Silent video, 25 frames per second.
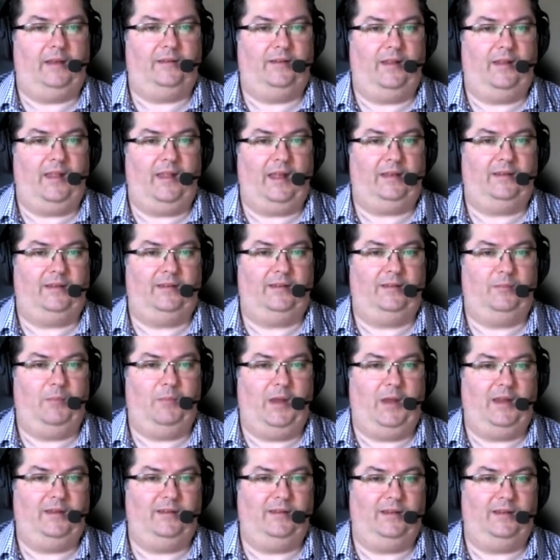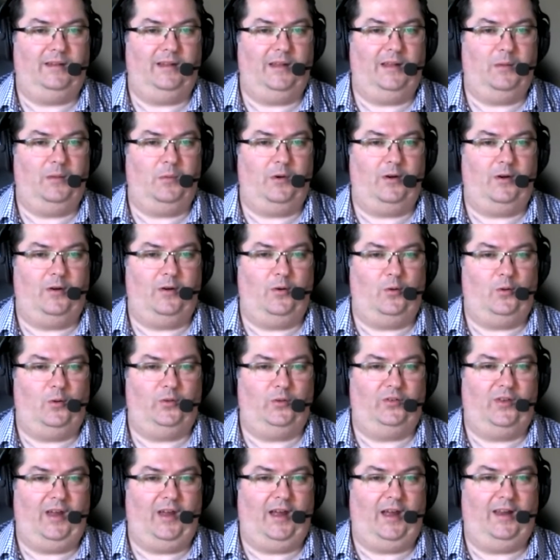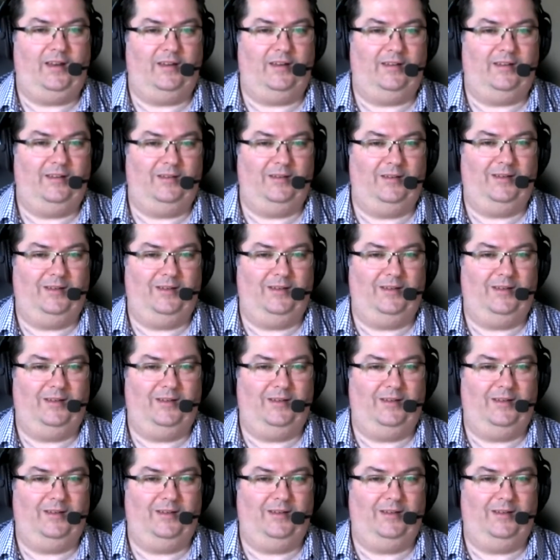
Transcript: So that's basically where it all started,